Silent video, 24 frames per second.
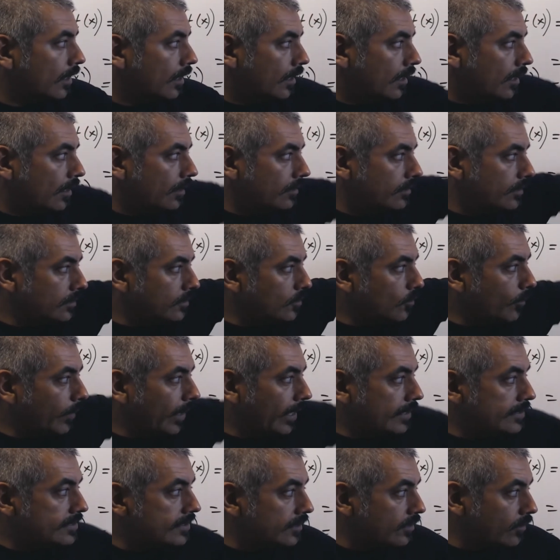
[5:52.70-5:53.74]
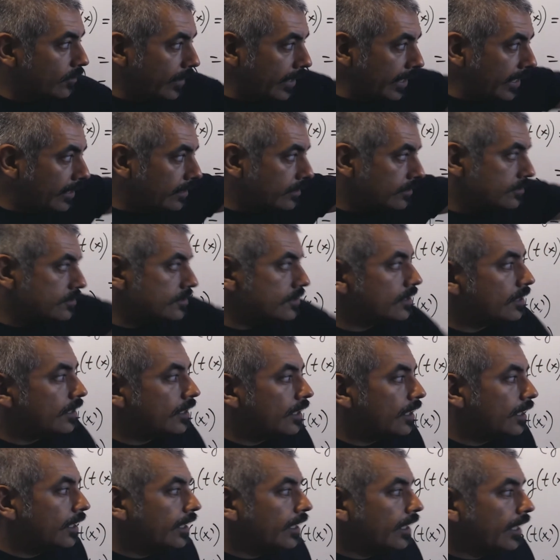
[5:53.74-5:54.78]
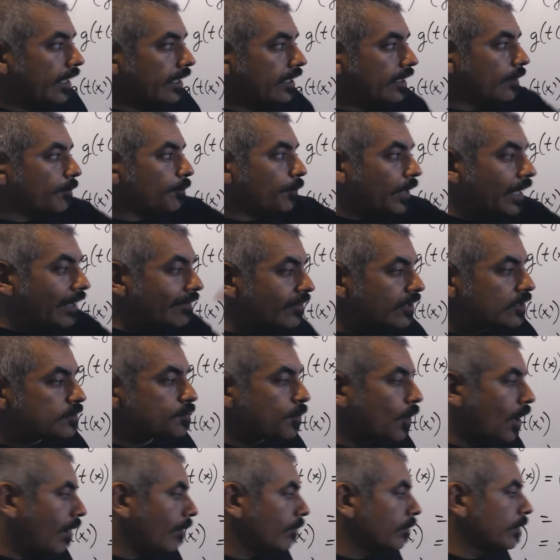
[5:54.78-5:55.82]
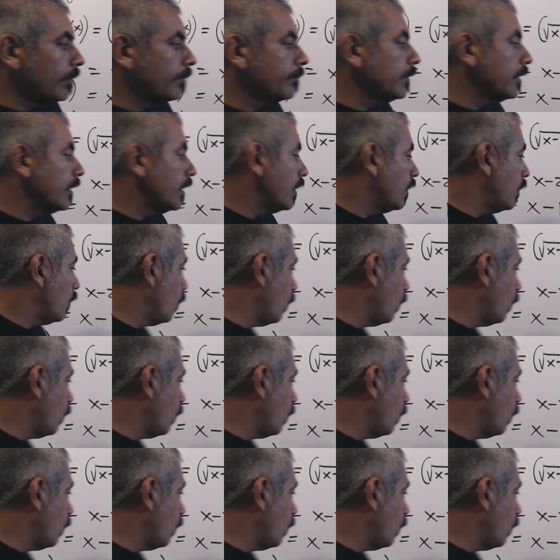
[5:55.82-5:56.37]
the domains and the range. And in a previous problem, we